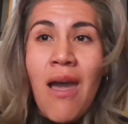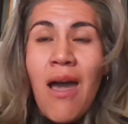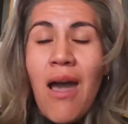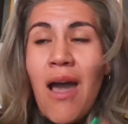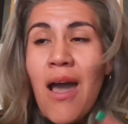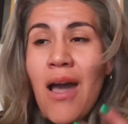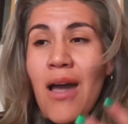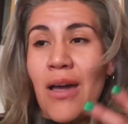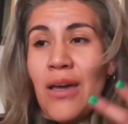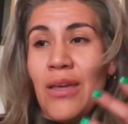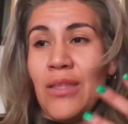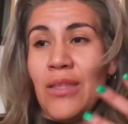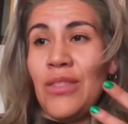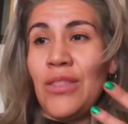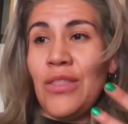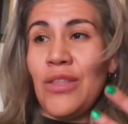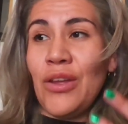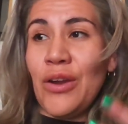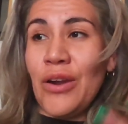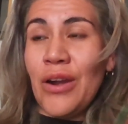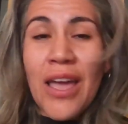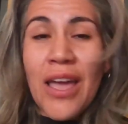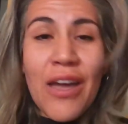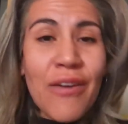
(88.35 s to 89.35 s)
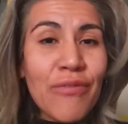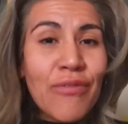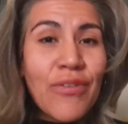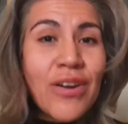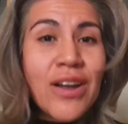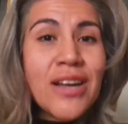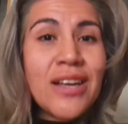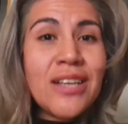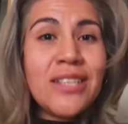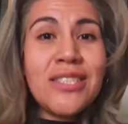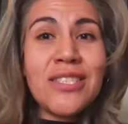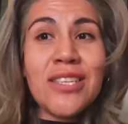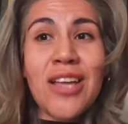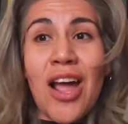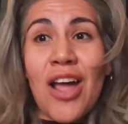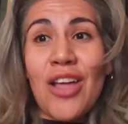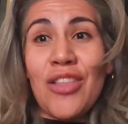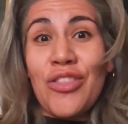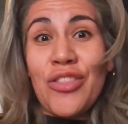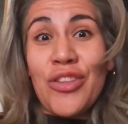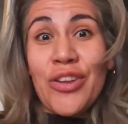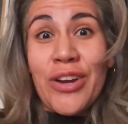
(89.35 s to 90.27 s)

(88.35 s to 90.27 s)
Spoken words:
on their loved ones, on